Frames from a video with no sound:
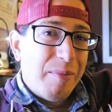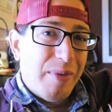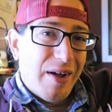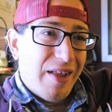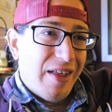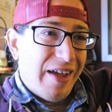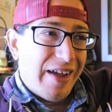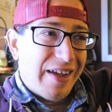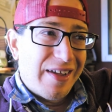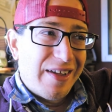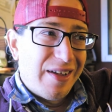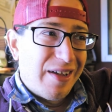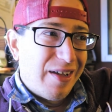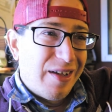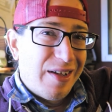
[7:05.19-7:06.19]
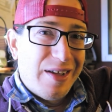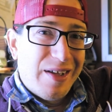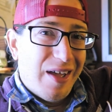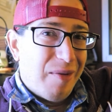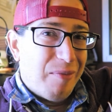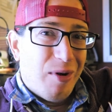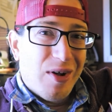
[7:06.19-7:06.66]
But like
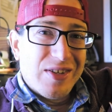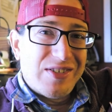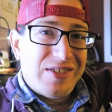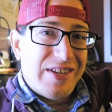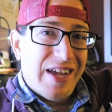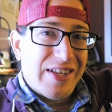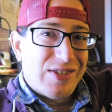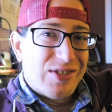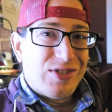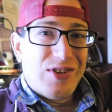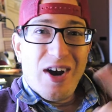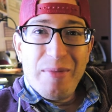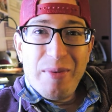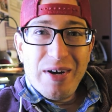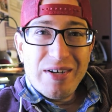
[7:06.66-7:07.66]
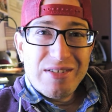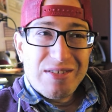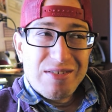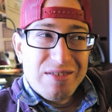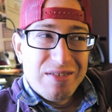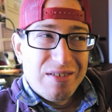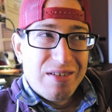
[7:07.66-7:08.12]
that mall is dead.
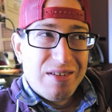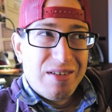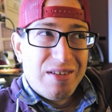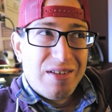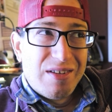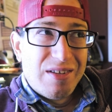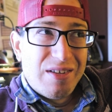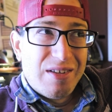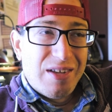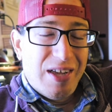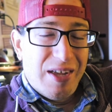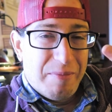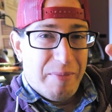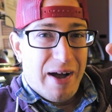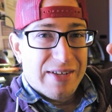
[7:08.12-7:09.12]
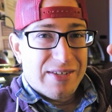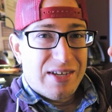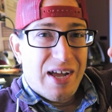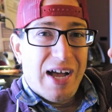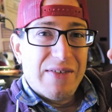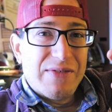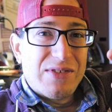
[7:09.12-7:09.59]
Starbucks and
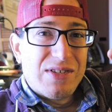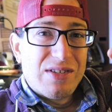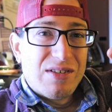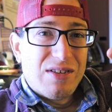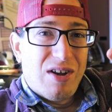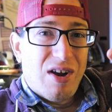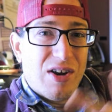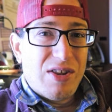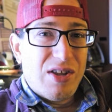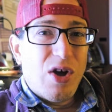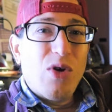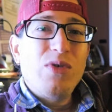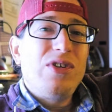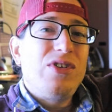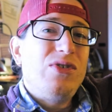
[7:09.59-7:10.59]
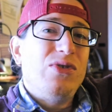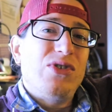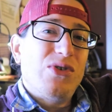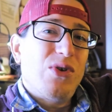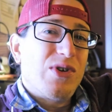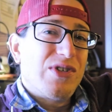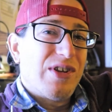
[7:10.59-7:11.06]
Boscov's are the only two
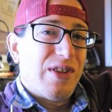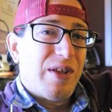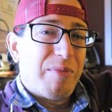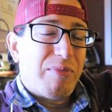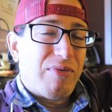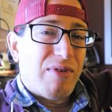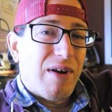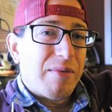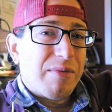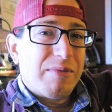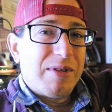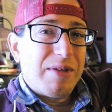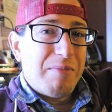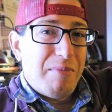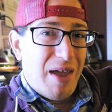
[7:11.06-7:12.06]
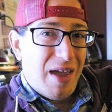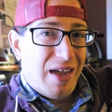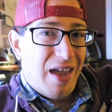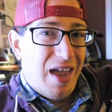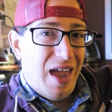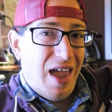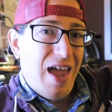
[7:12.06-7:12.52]
stores there that probably
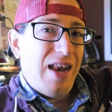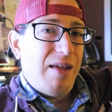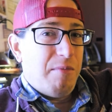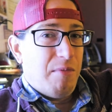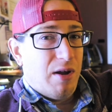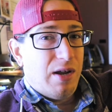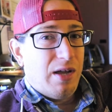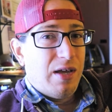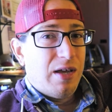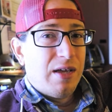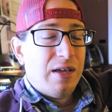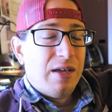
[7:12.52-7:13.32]
make any money.